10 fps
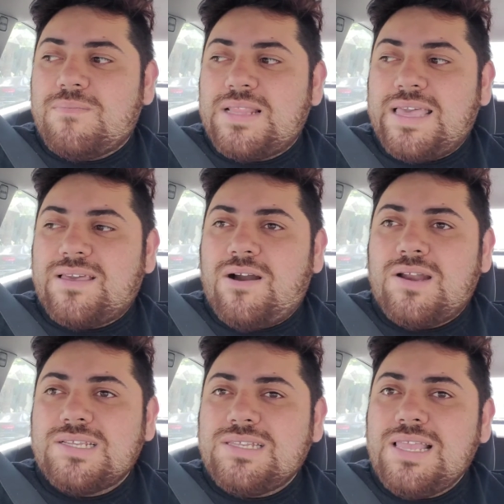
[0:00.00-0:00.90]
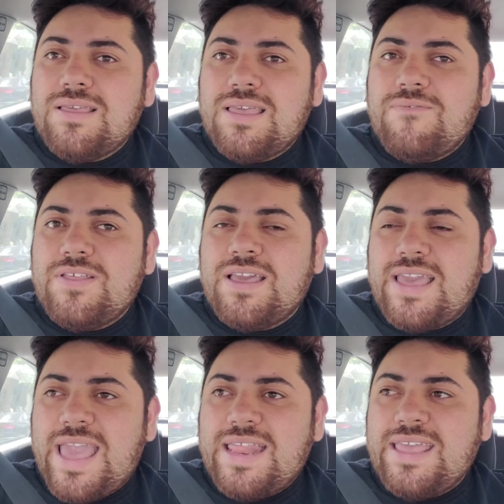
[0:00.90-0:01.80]
Like, honestly, even
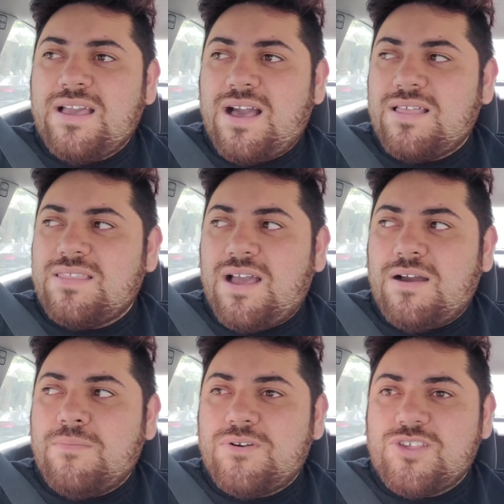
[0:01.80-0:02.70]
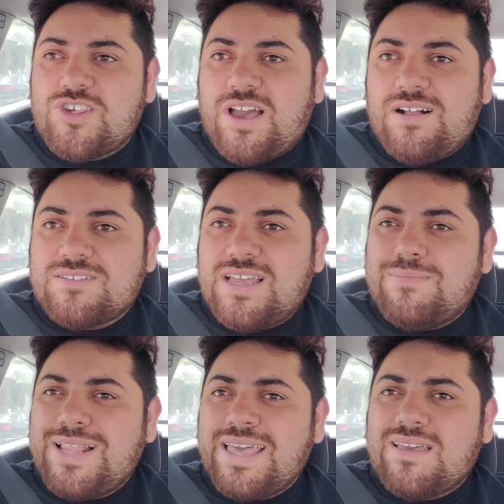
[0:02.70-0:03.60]
hating on the unborn child.
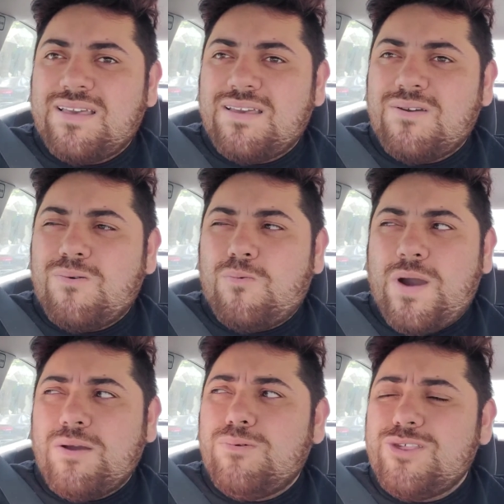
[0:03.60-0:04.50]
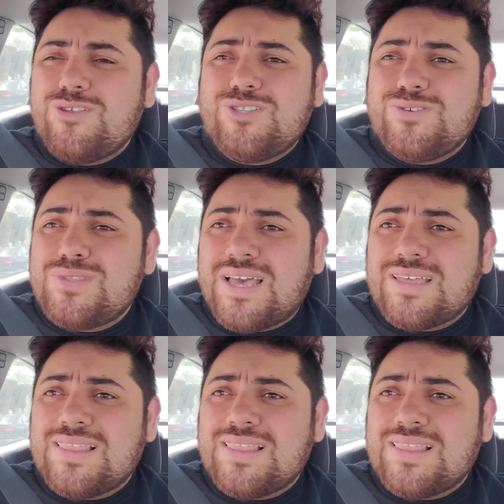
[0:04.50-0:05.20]
I'm like, why would you do that?